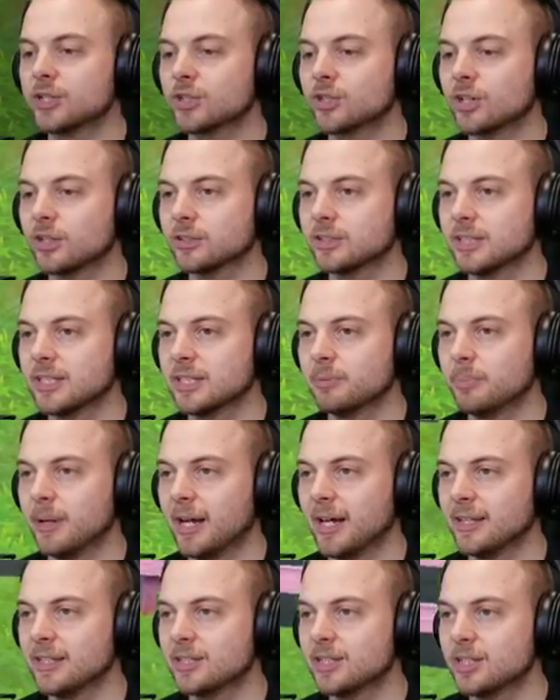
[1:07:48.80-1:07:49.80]
just got to this
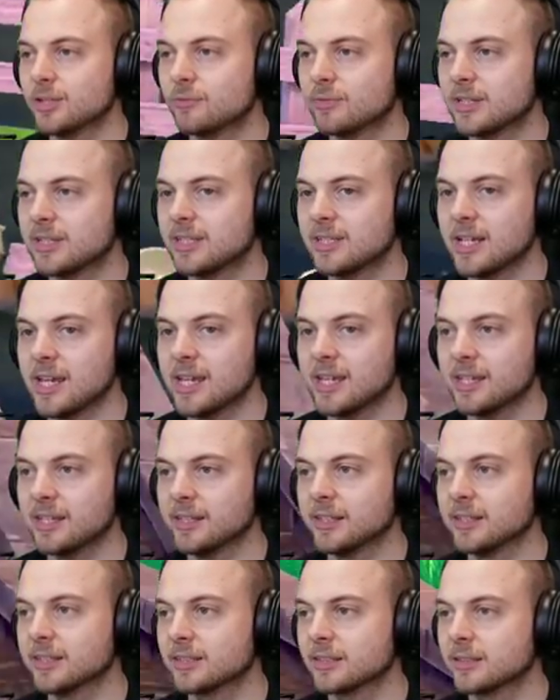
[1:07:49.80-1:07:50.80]
part. This is
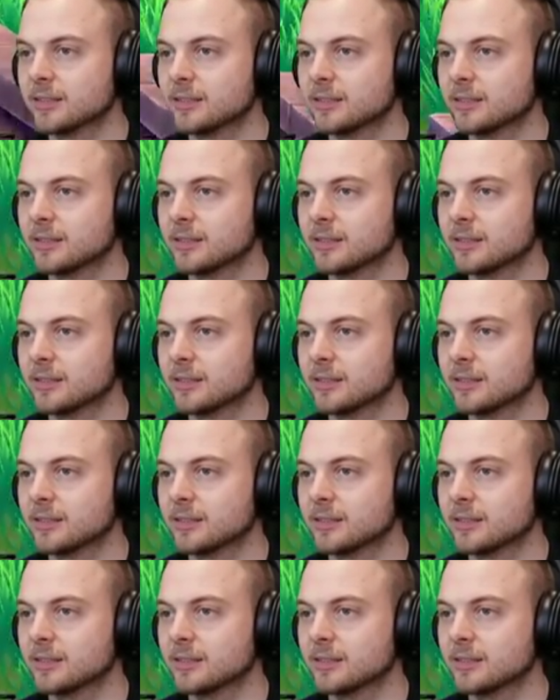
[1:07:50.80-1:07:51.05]
ridiculous.